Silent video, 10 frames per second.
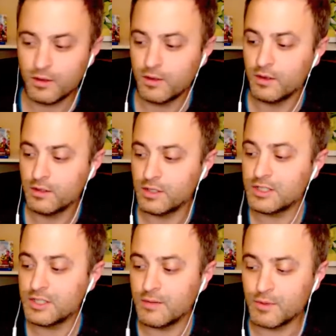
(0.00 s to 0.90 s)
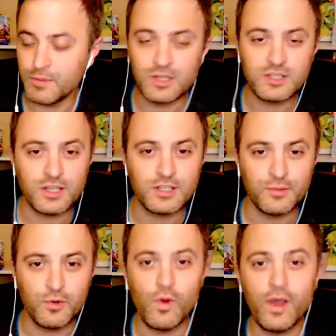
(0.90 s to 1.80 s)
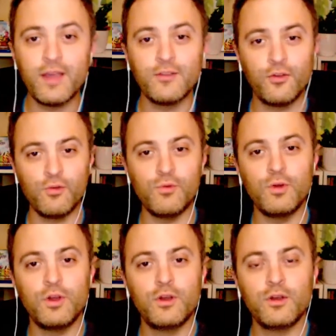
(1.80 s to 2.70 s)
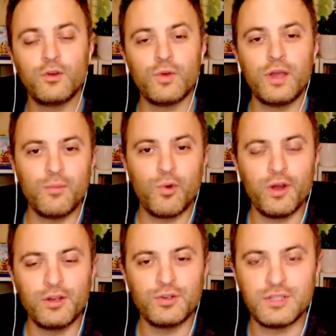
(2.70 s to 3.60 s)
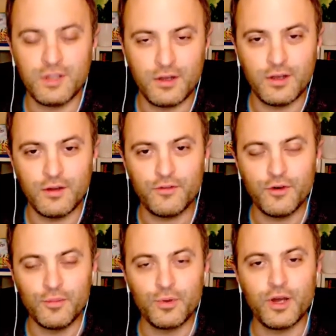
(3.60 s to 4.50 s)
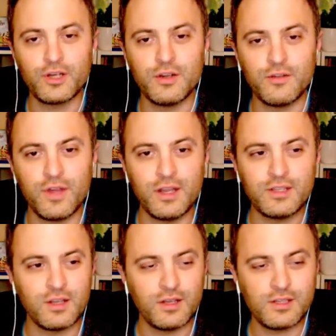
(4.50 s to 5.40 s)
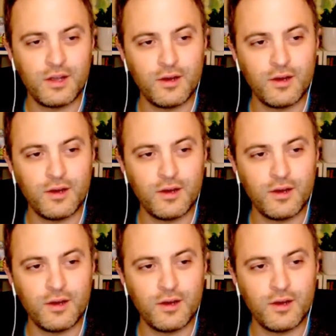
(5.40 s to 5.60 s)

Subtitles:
does seem to be a sensible way to create more interest in a film production, if that is a desire.